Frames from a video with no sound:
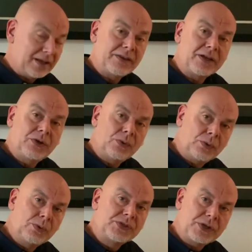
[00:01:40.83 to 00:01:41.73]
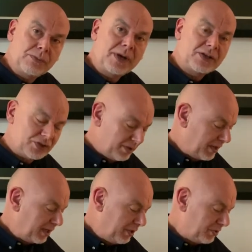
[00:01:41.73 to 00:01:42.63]
Thank you all so much, and
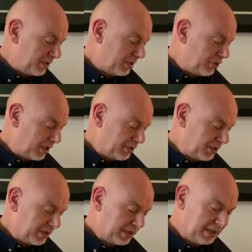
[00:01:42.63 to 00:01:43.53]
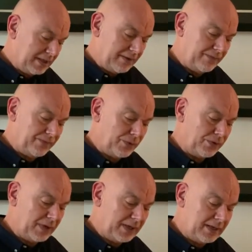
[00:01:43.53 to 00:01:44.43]
thank you to the judges
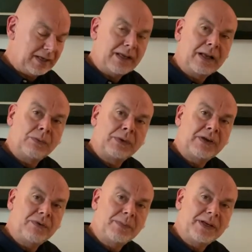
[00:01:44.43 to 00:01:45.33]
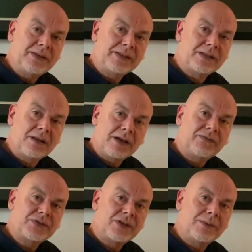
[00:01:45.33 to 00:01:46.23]
for giving me this
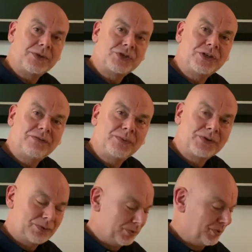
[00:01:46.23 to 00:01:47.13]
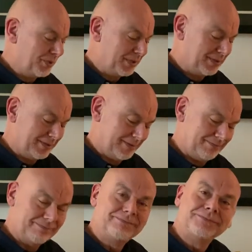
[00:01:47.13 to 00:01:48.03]
Lifetime Achievement Award.
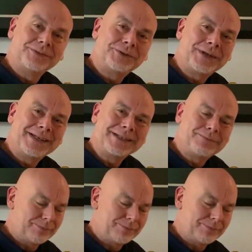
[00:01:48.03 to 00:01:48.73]
Great.